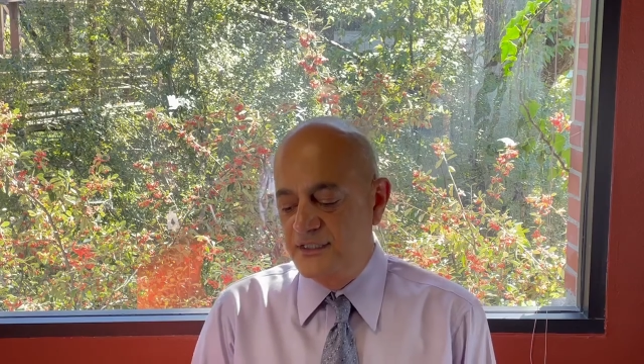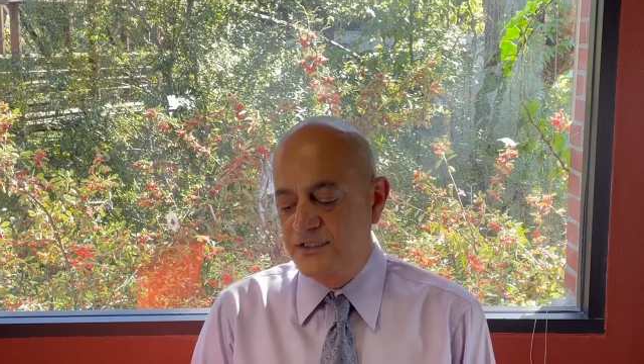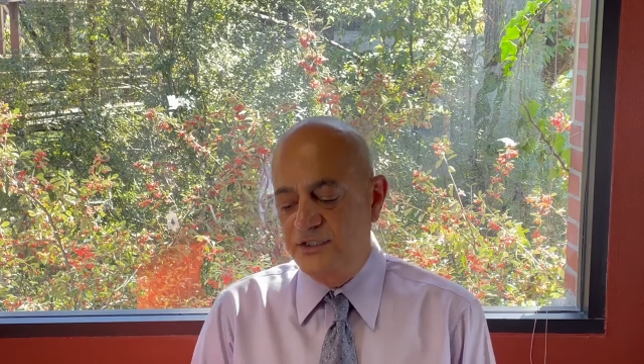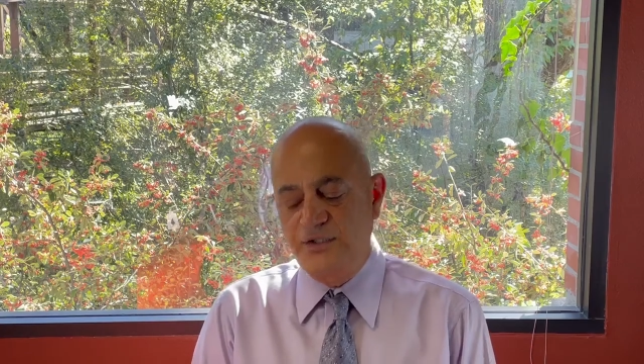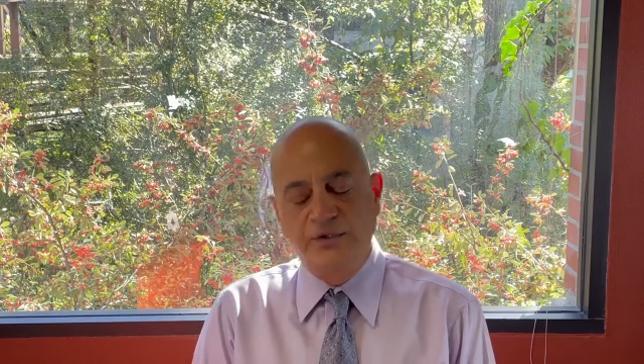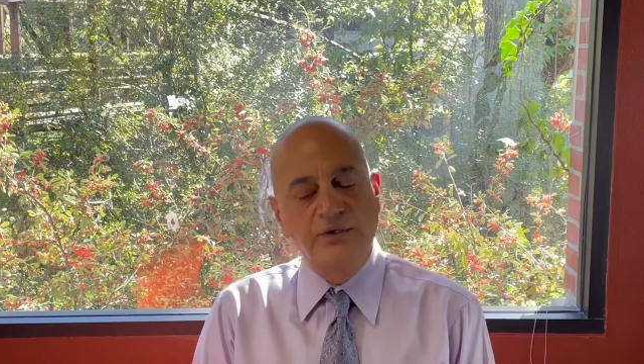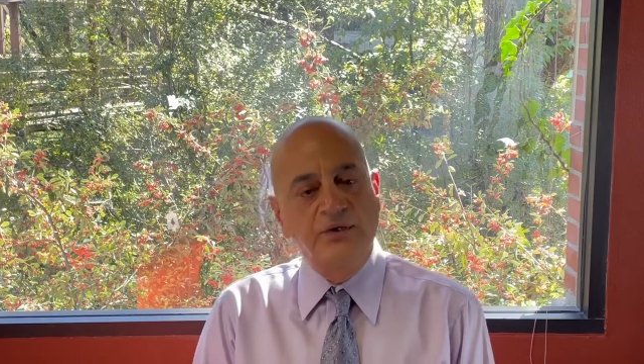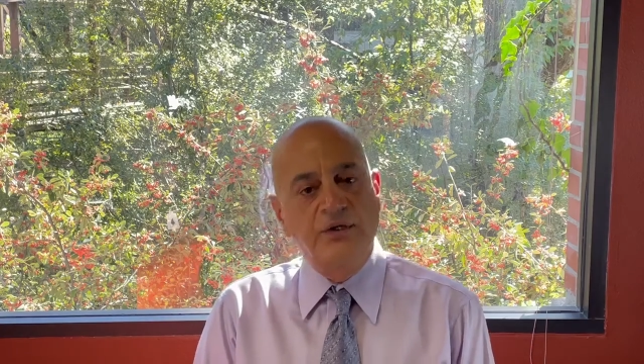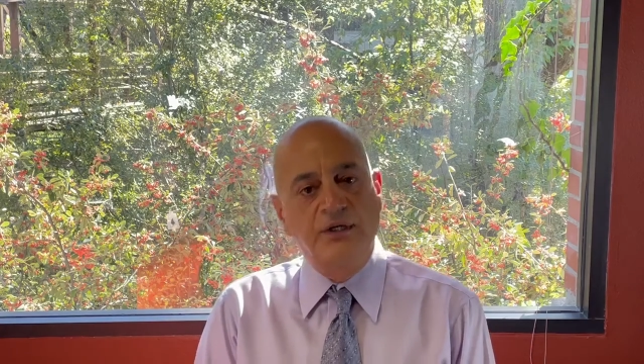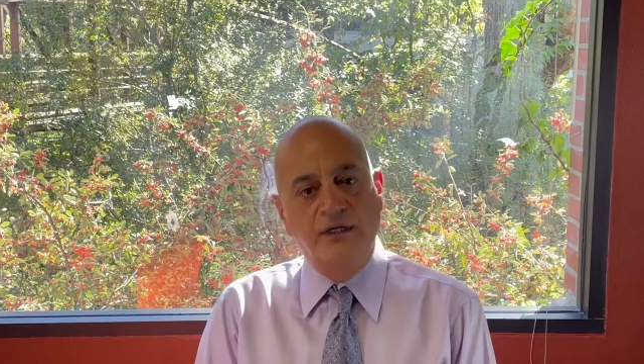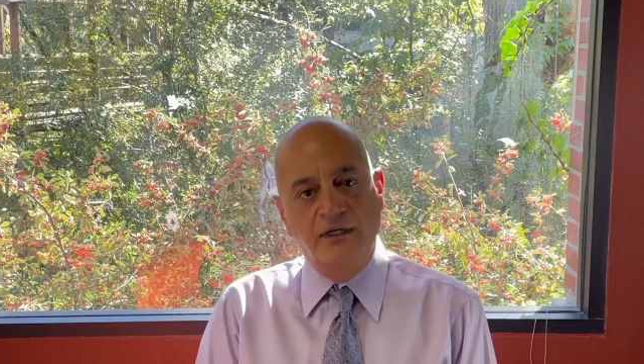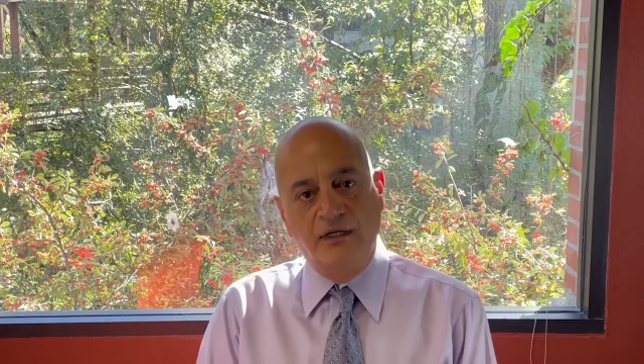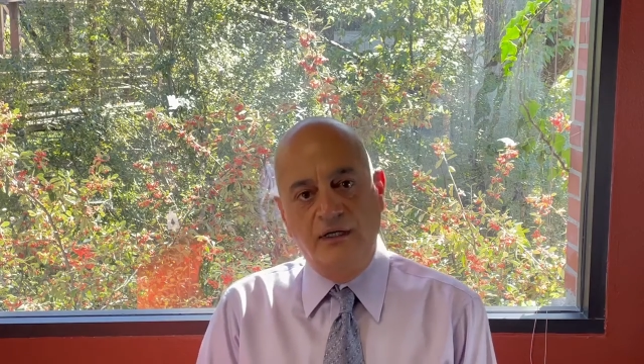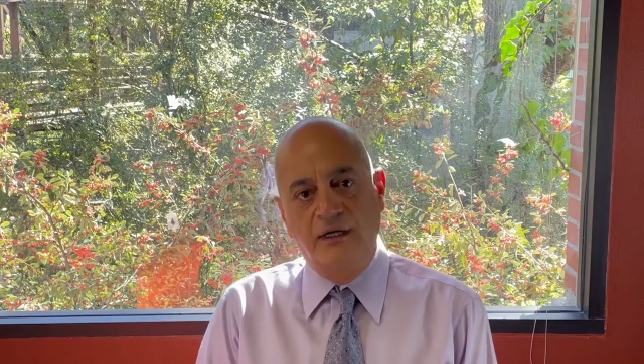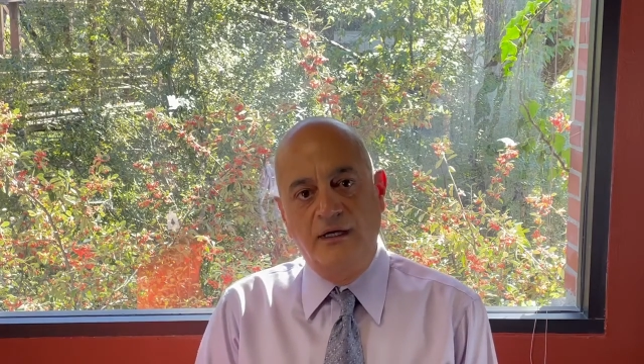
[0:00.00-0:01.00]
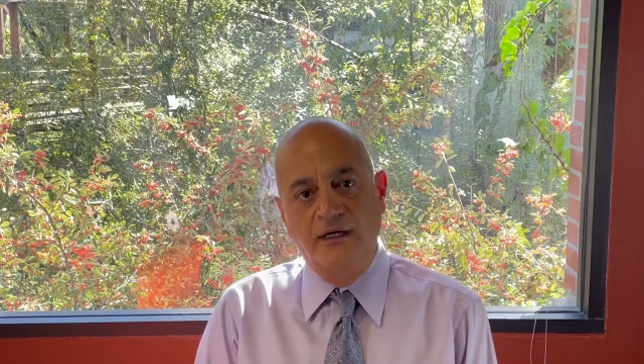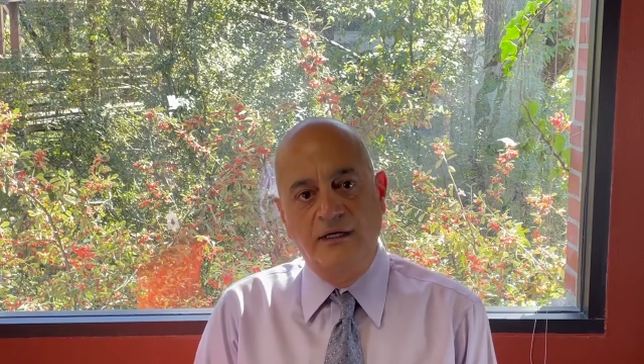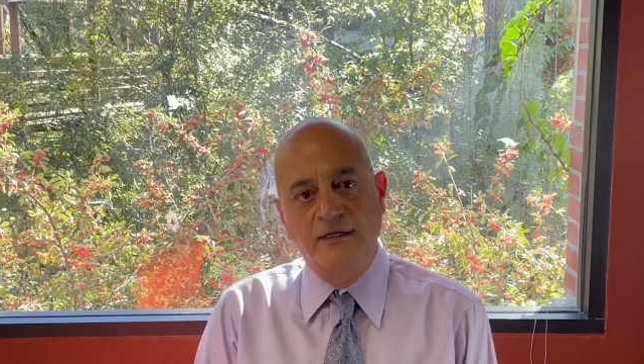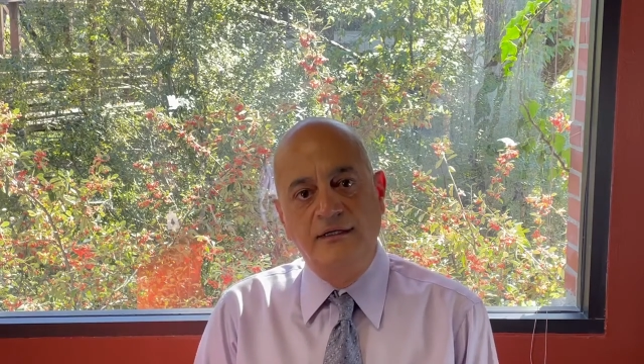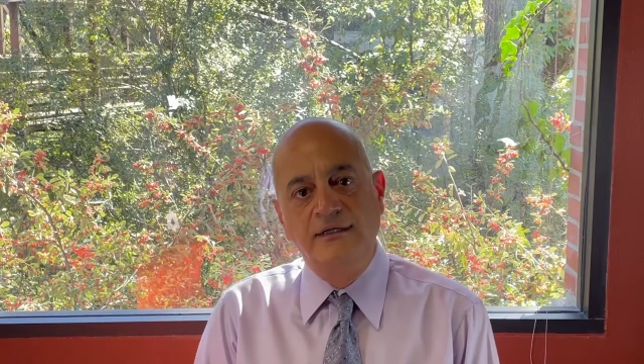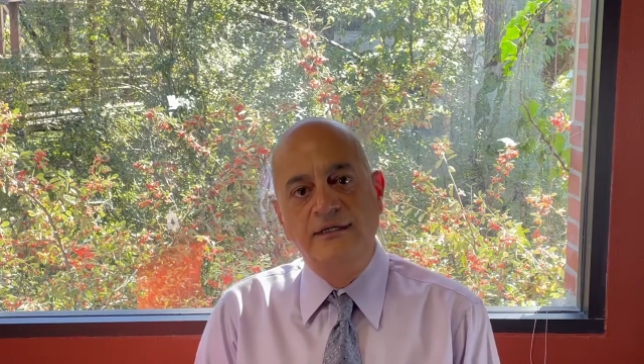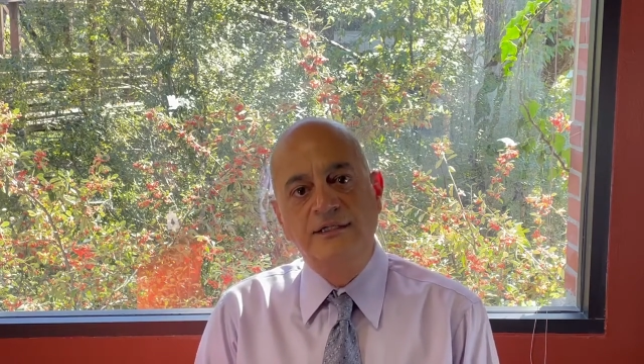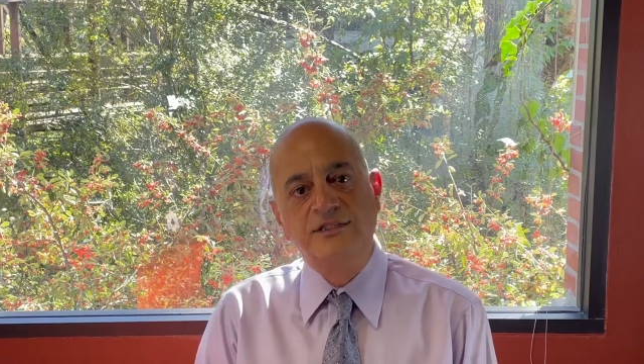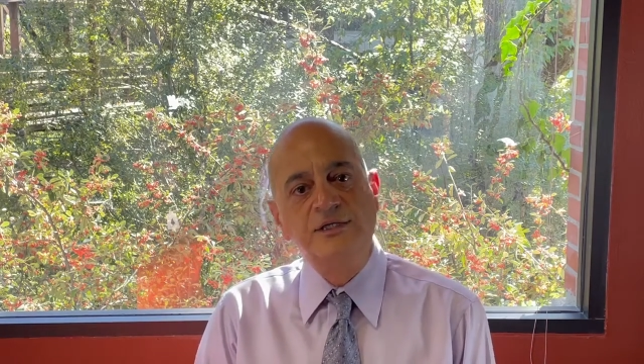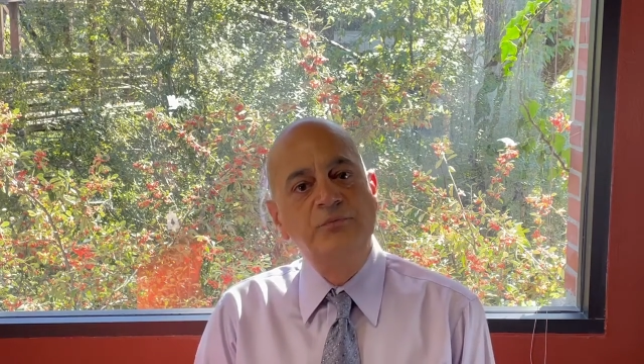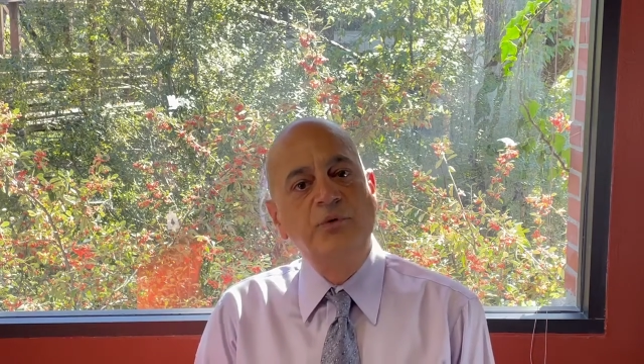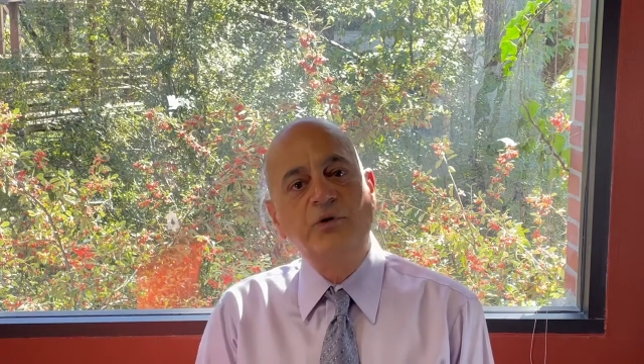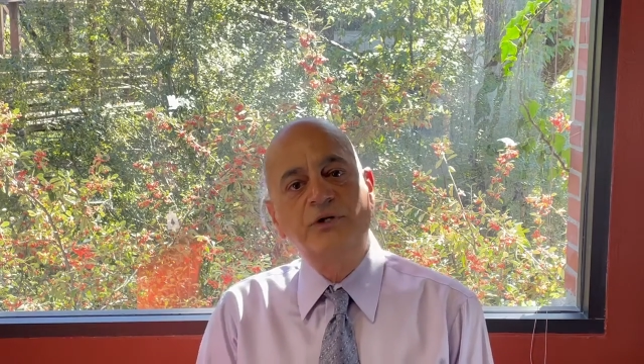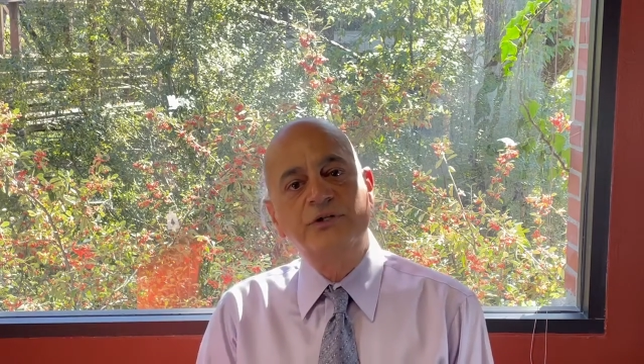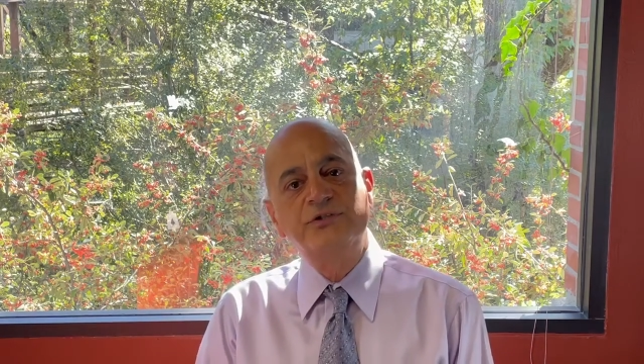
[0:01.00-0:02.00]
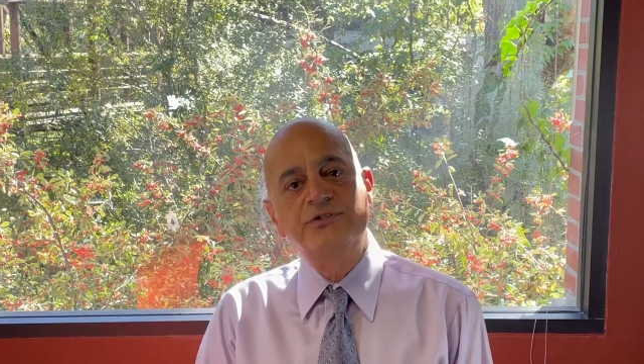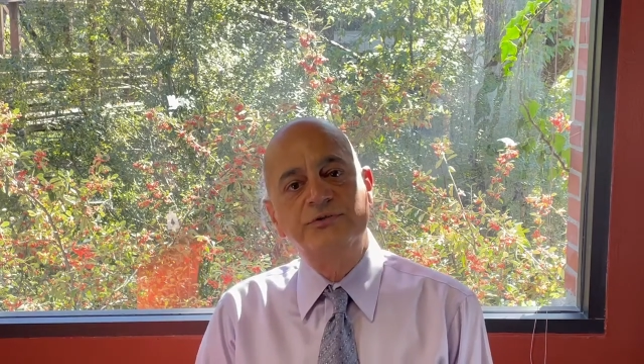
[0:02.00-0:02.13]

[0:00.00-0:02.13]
So it's important